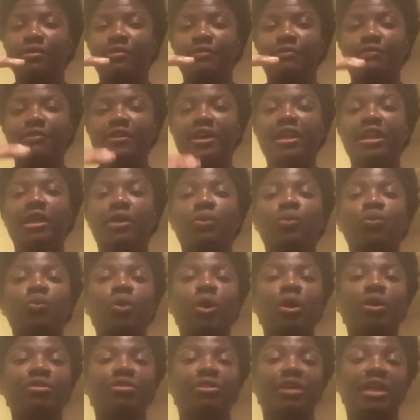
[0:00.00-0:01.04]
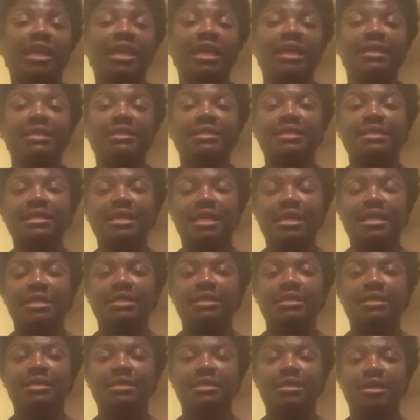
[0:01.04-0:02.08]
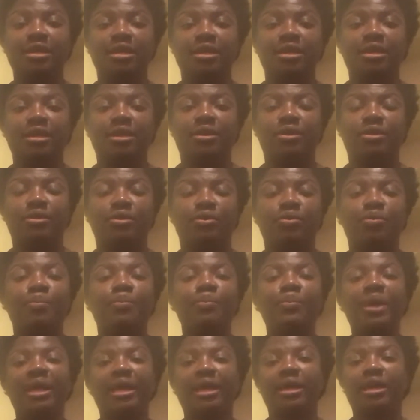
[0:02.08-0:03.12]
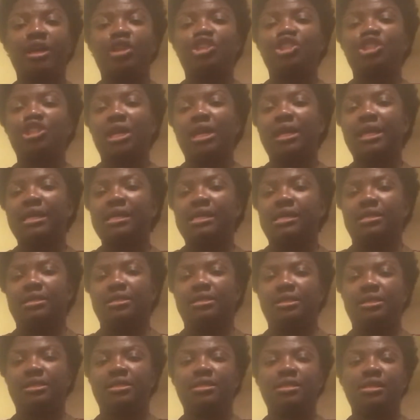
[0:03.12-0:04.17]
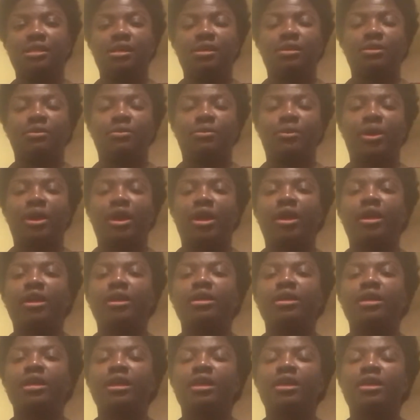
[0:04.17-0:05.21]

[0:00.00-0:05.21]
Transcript: find out what the kids need. Make a checklist. Okay?